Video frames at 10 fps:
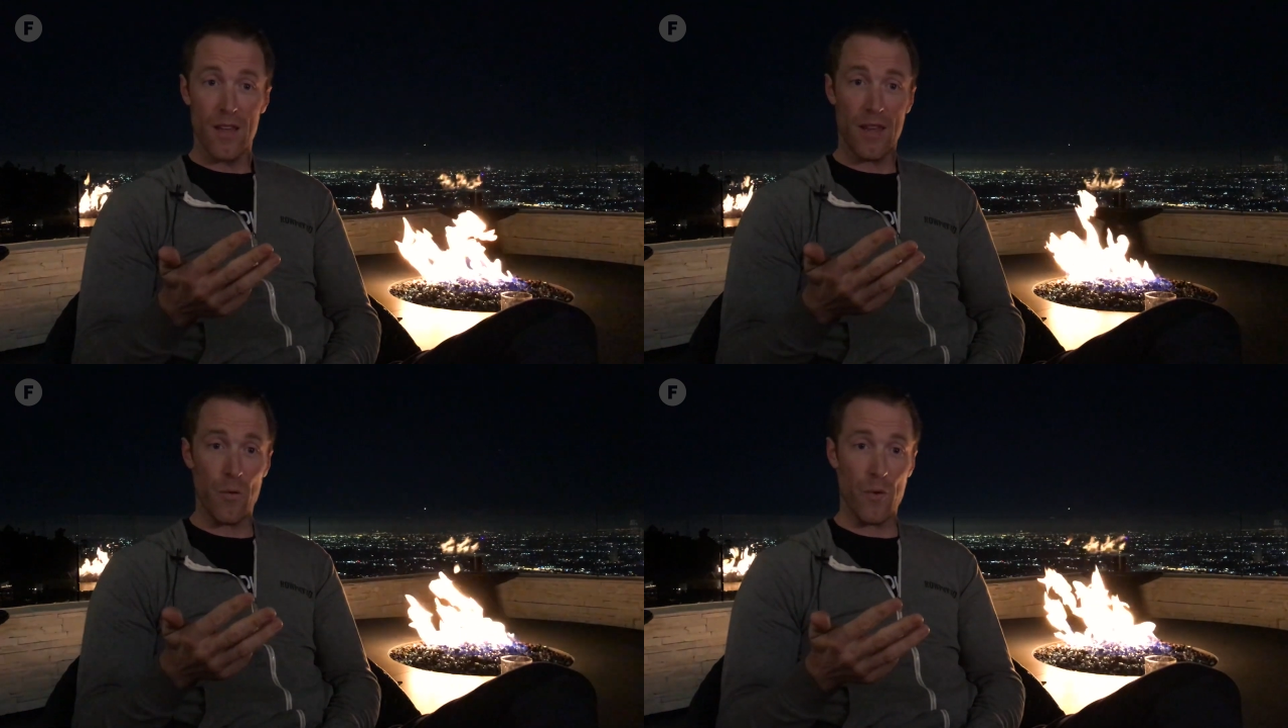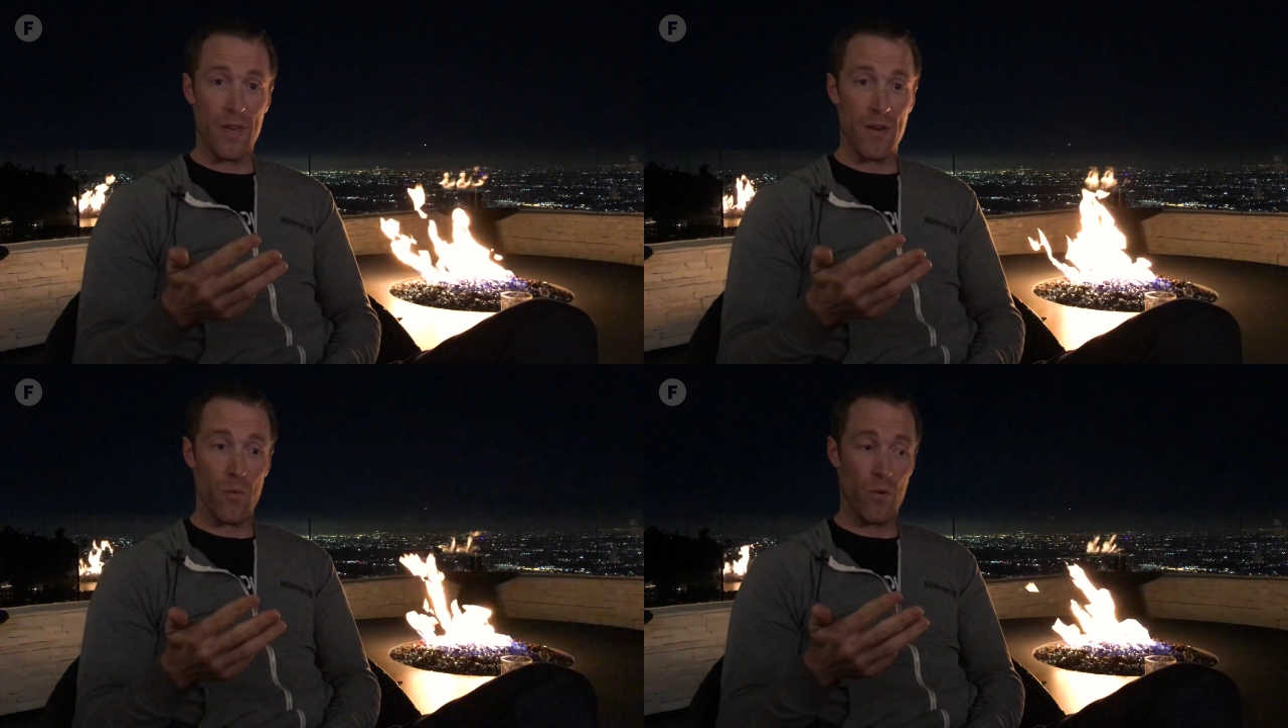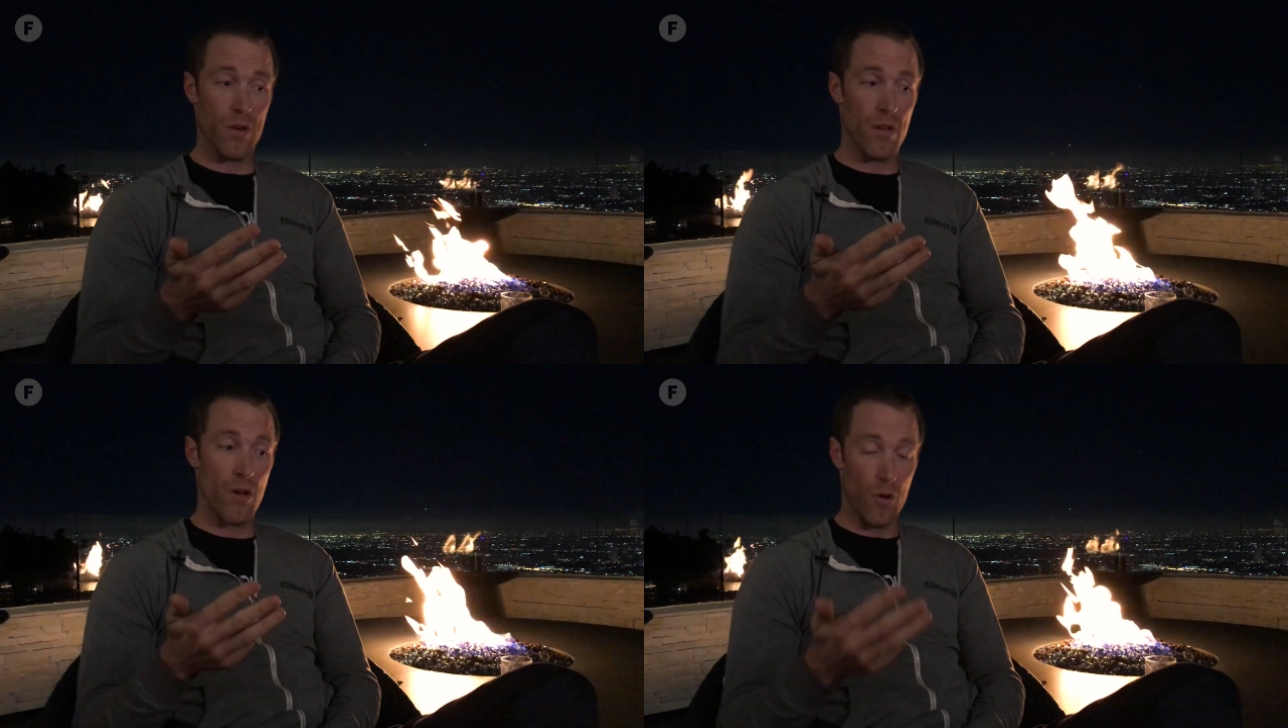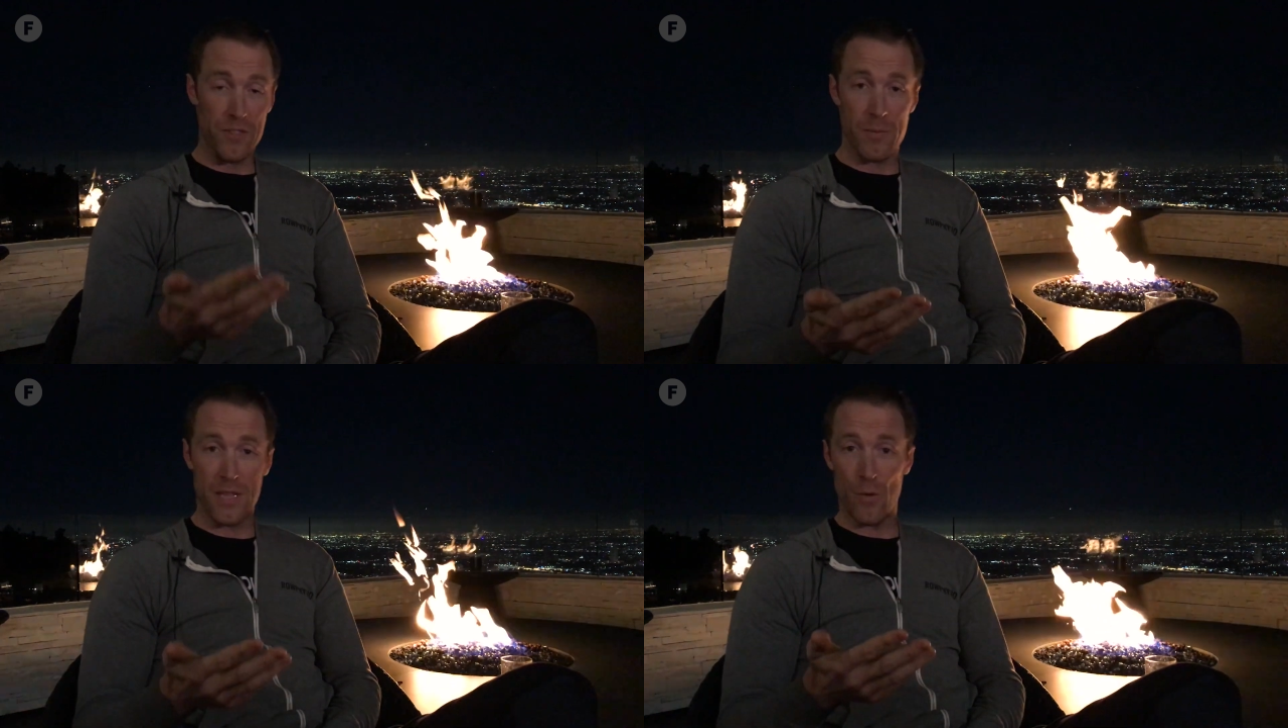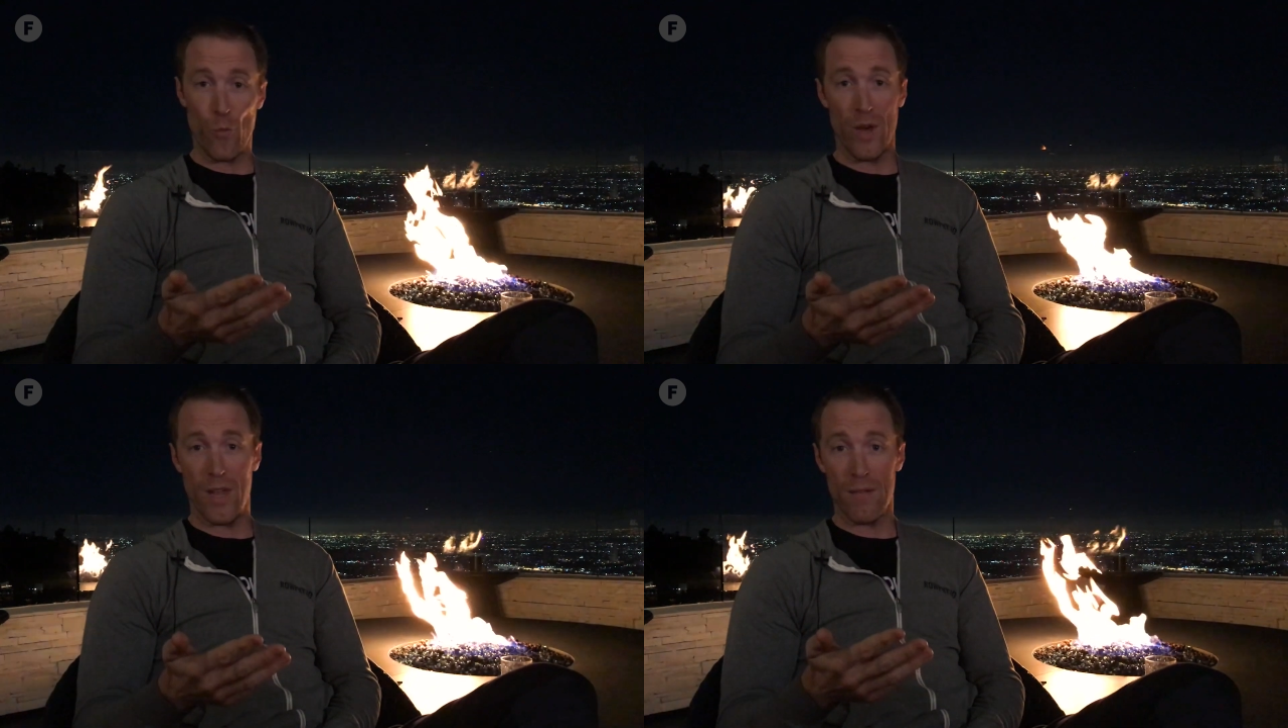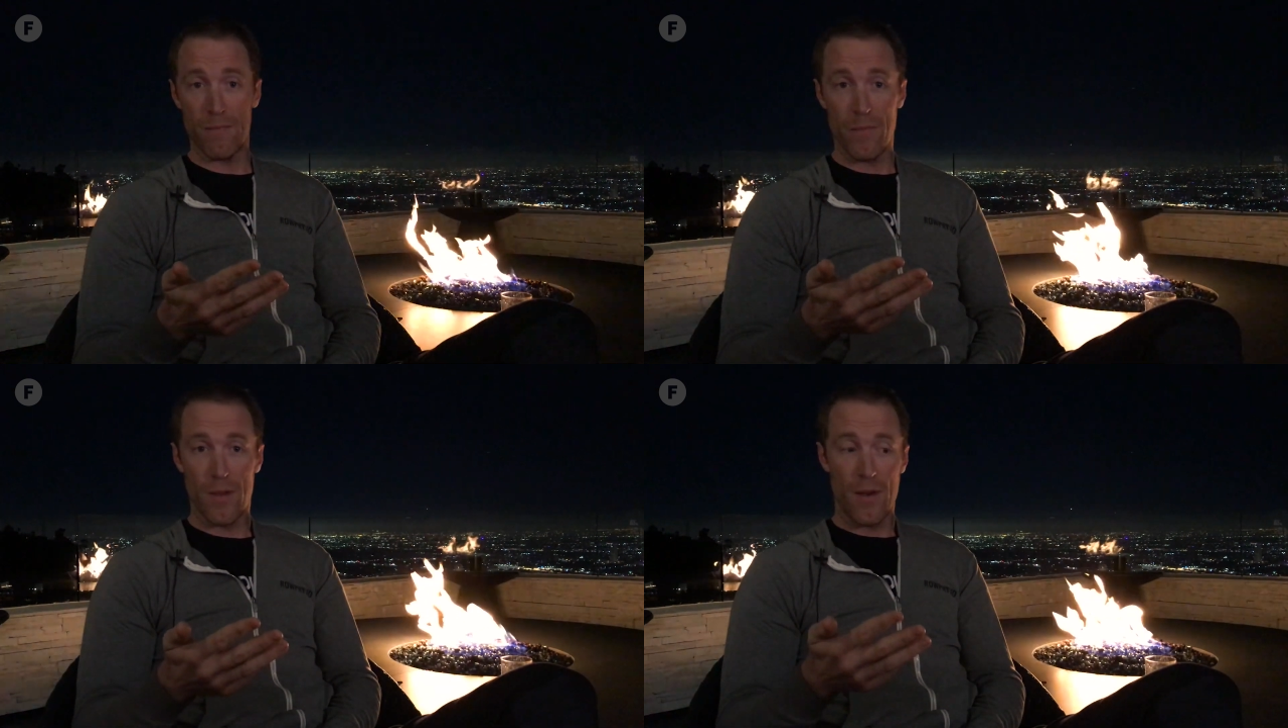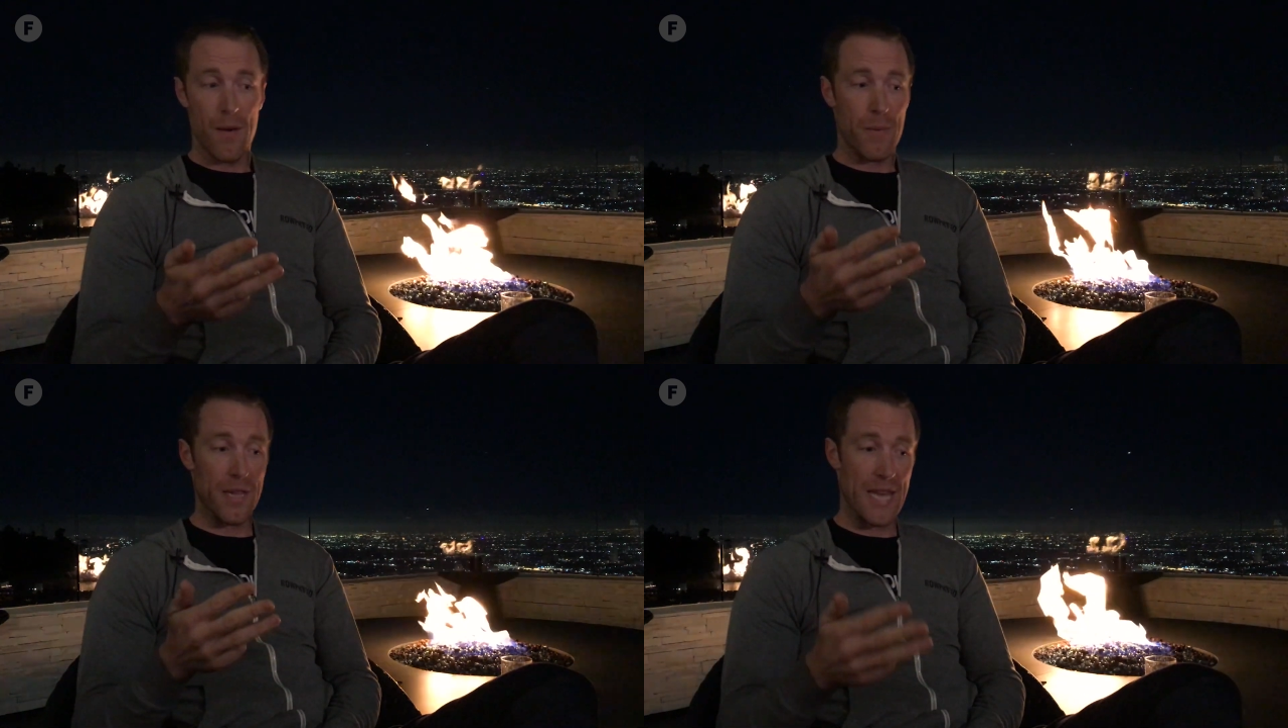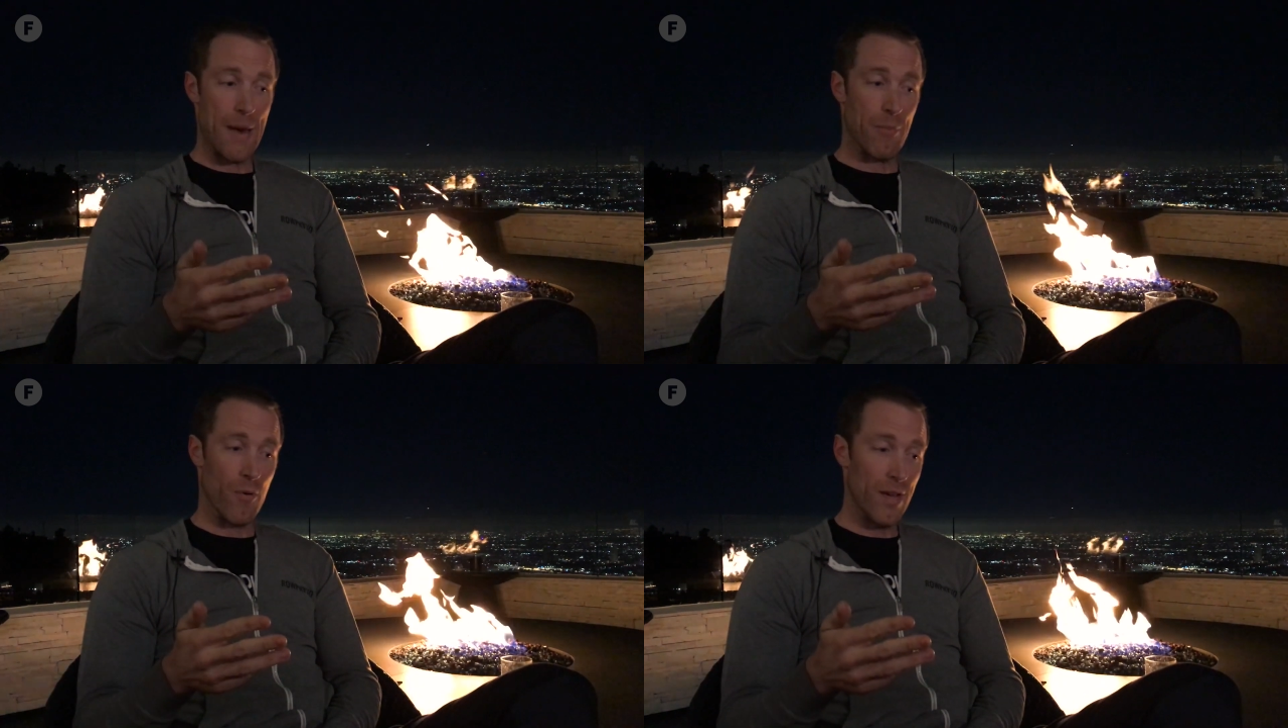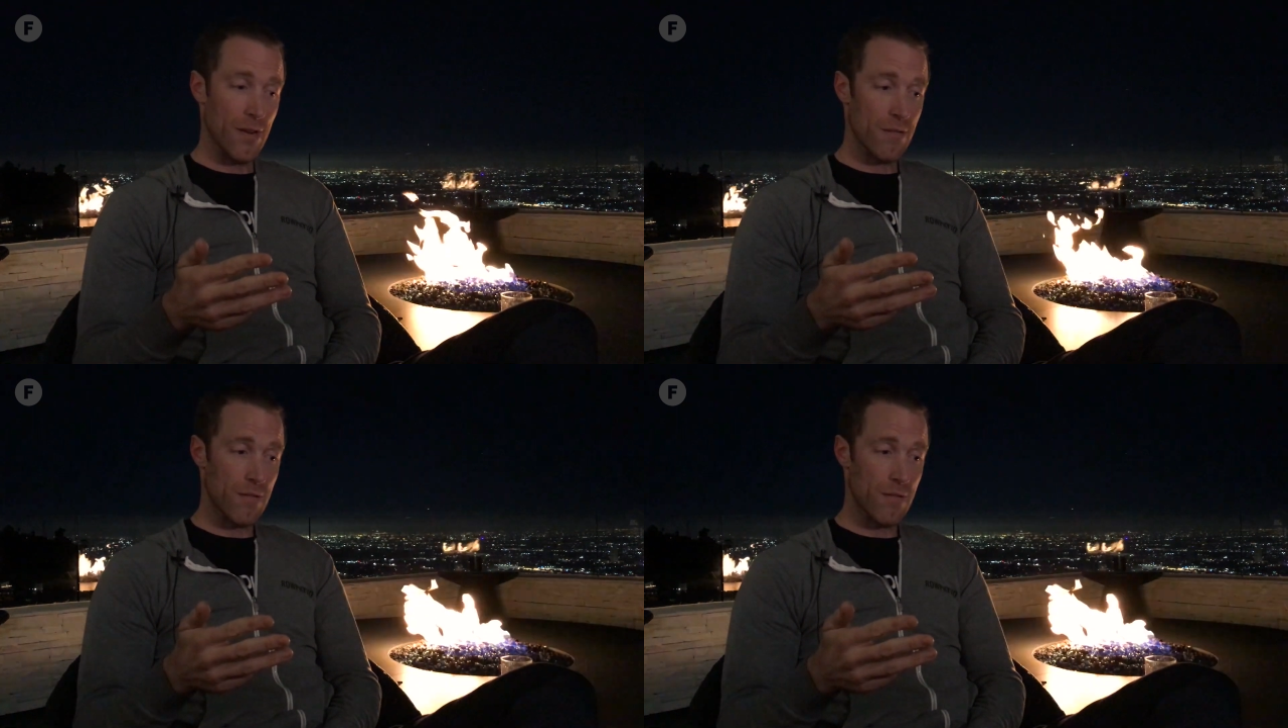that we would ultimately win. But at that point,